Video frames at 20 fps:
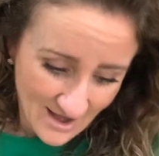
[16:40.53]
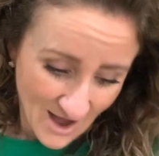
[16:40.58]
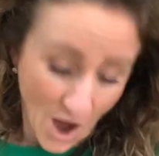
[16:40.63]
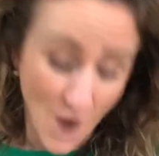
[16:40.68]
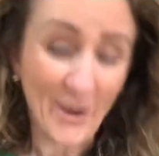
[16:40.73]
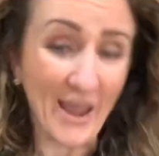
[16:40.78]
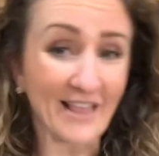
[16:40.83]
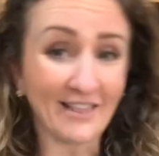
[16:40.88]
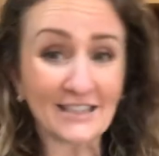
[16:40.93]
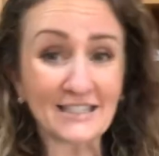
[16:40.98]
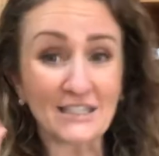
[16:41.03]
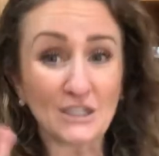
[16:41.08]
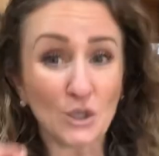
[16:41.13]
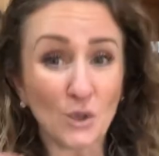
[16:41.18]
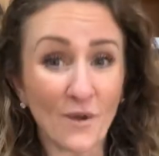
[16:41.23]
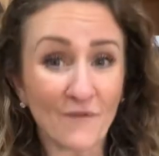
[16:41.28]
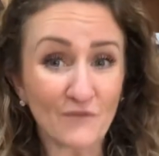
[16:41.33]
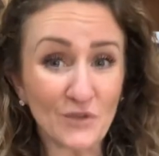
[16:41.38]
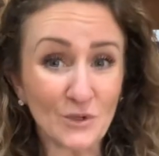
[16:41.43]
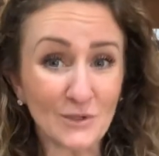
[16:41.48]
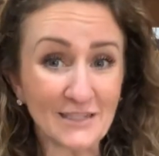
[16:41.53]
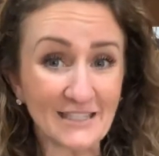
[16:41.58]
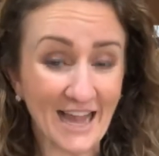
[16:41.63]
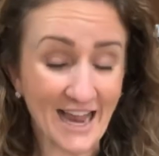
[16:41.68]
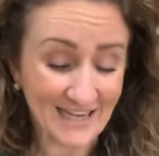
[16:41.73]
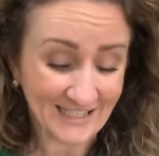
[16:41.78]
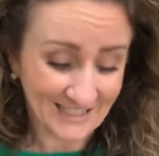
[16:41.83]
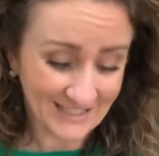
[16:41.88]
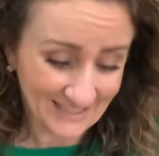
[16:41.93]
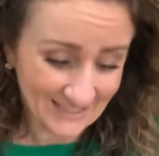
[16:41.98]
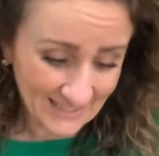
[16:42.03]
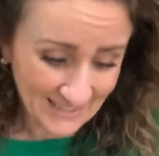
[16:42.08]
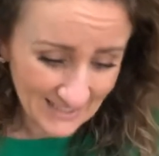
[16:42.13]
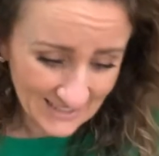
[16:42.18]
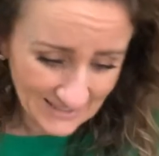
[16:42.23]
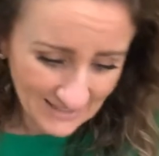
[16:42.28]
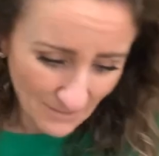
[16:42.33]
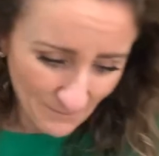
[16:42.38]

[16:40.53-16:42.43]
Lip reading: Okay, let's do a few sentences.